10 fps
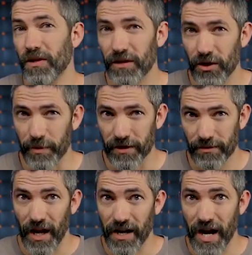a human
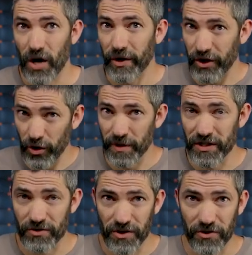and how humans
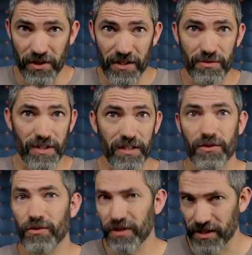structure things within an
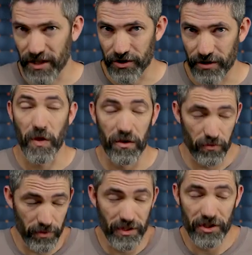organization. They
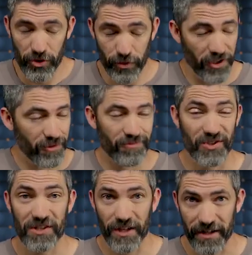really do work
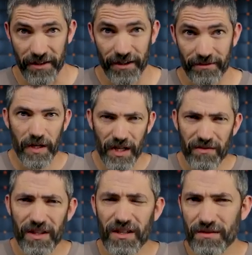just like that. And
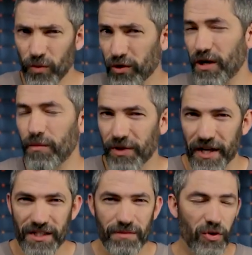even these more
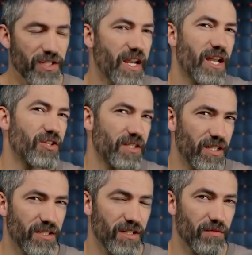complex multi-agent
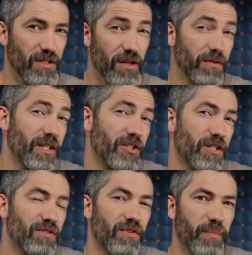systems are really
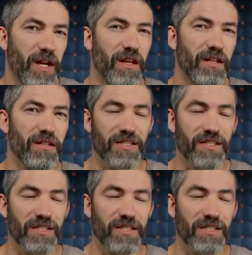just repeating